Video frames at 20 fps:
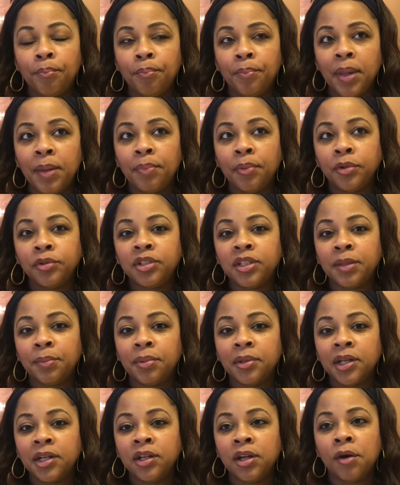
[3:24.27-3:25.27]
people
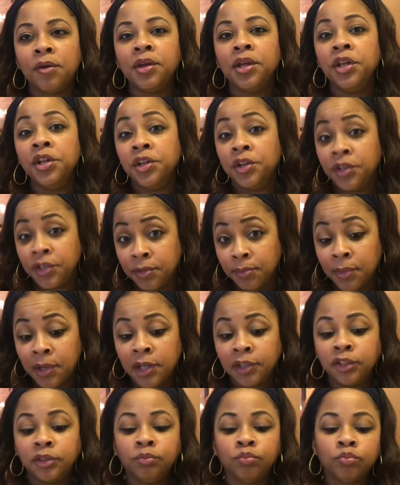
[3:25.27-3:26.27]
typically don't eat it as
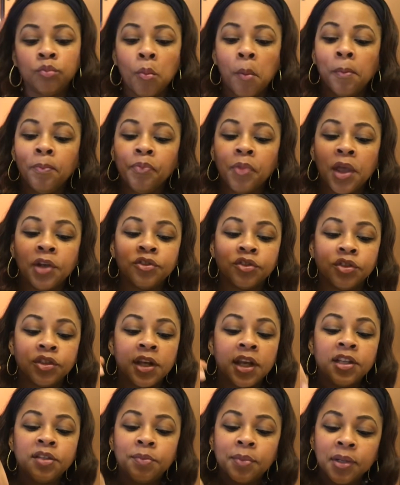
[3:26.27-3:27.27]
much as your
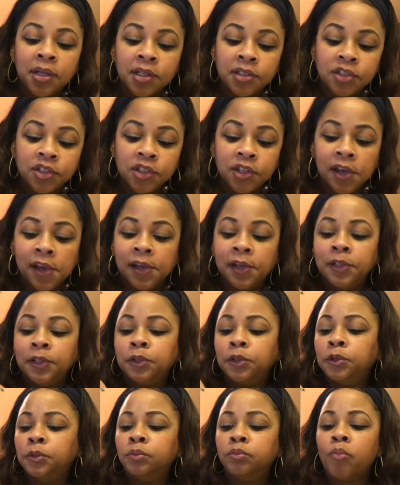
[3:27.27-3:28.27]
taste buds
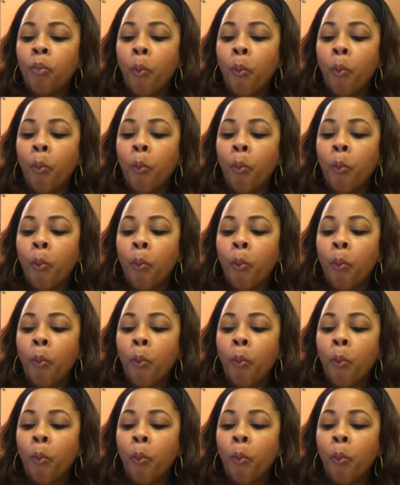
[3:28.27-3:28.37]
change